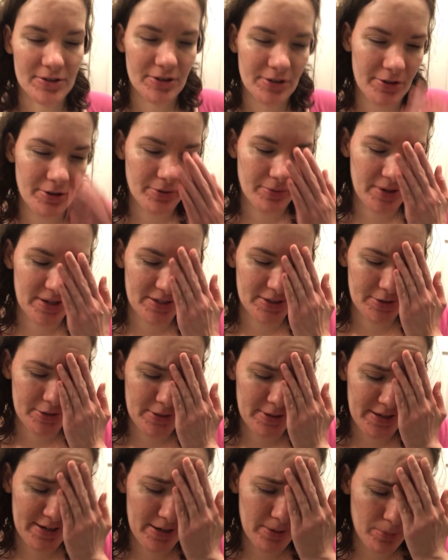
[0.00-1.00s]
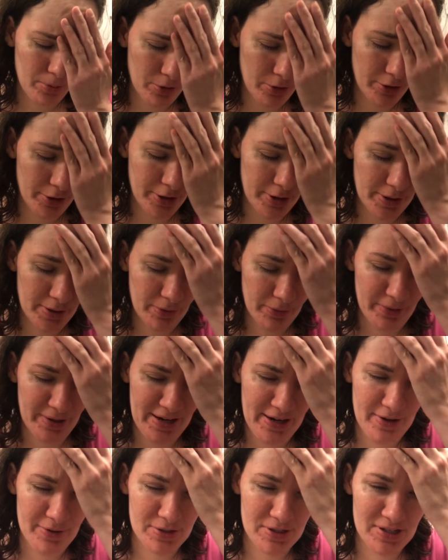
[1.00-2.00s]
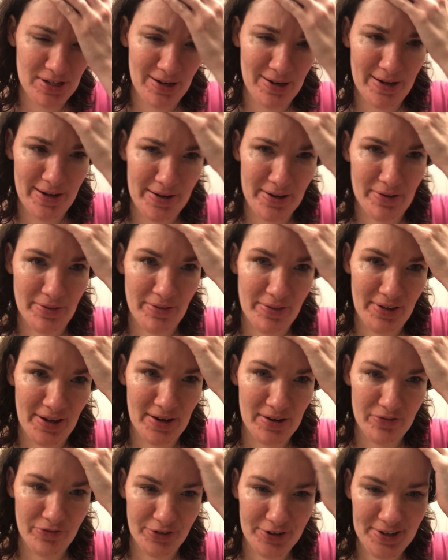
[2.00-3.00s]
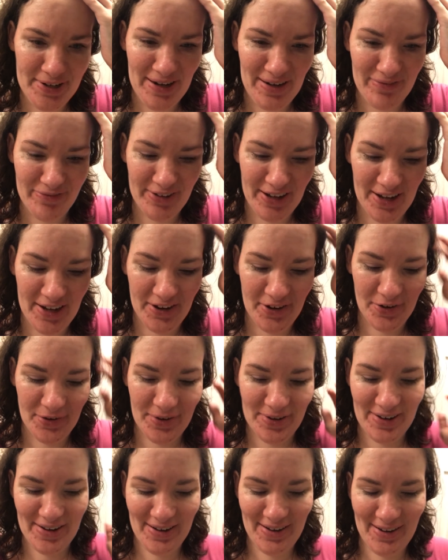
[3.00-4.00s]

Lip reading: the regular airport and went outside, and thankfully I found